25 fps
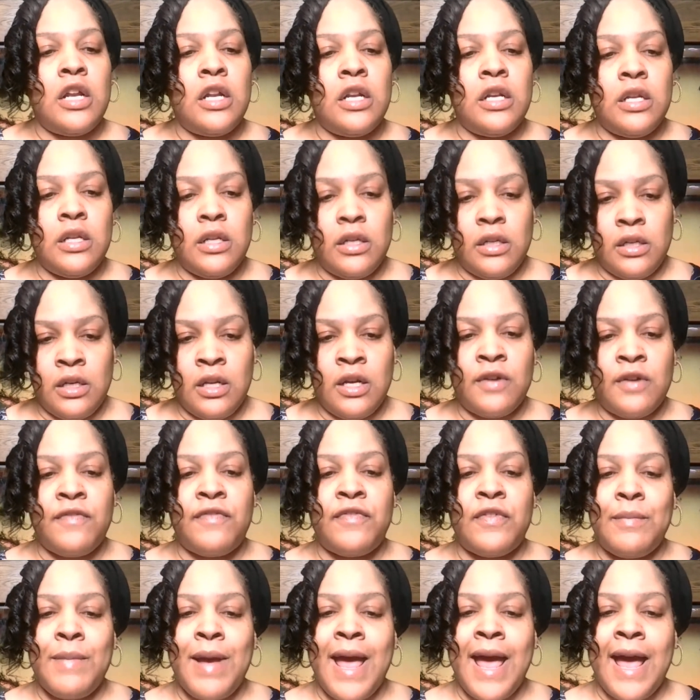Look for my
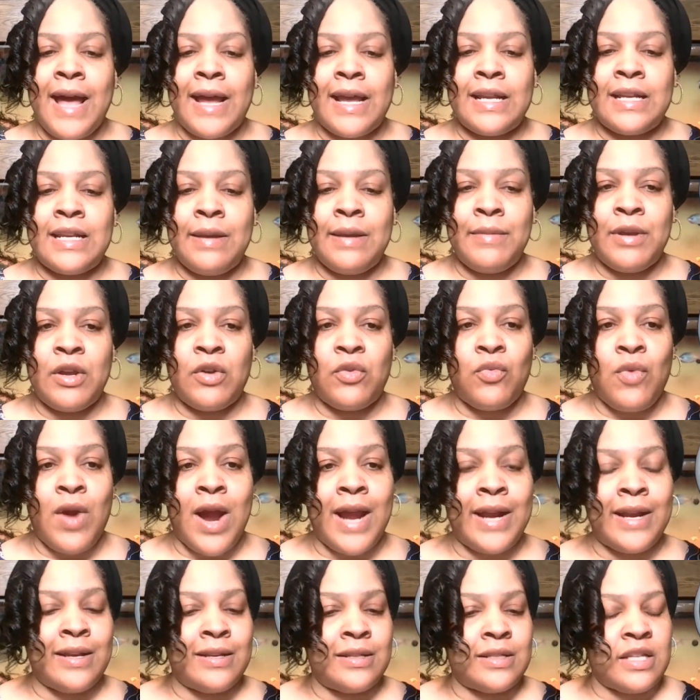academic
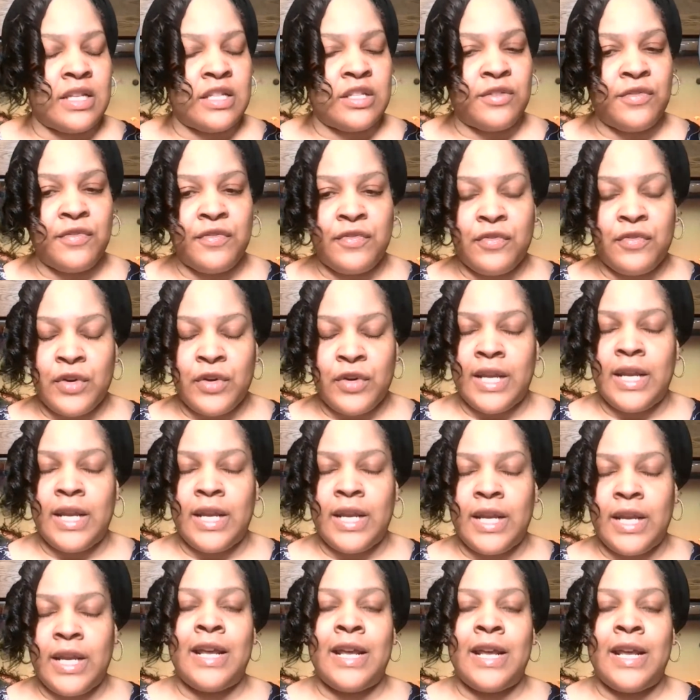writing. It's free and
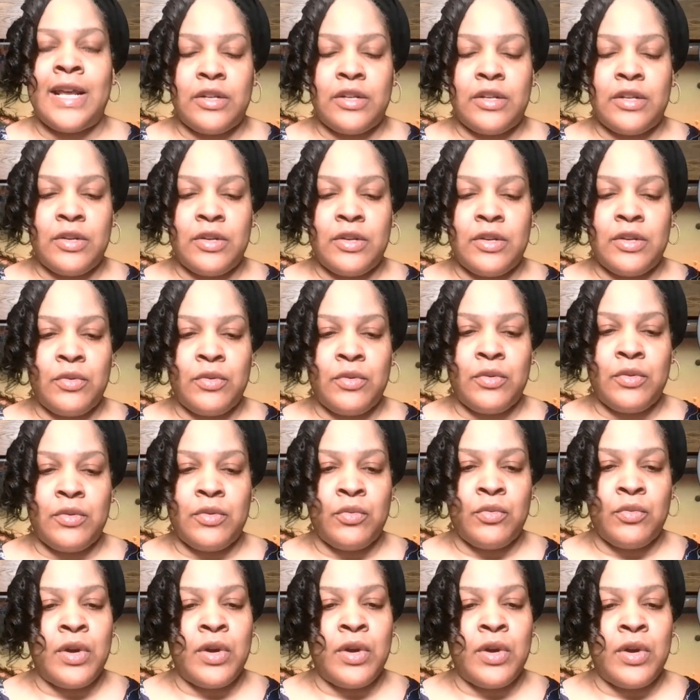
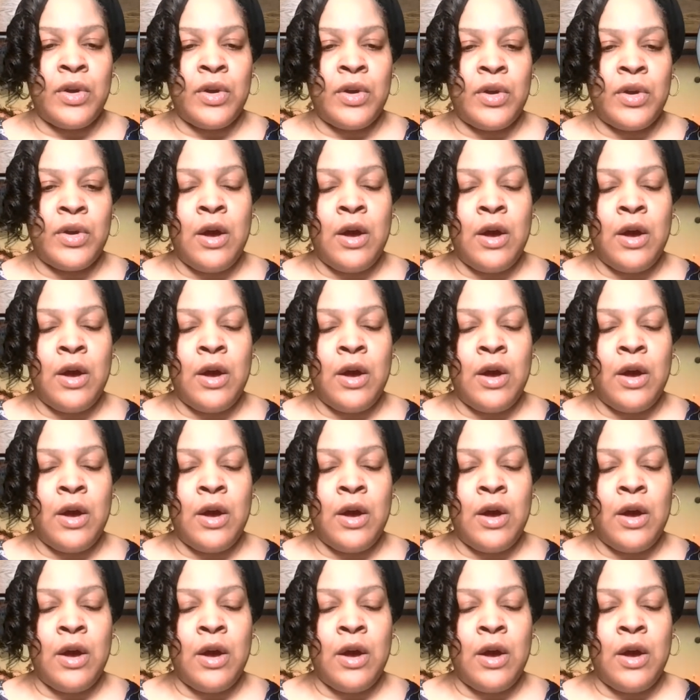it will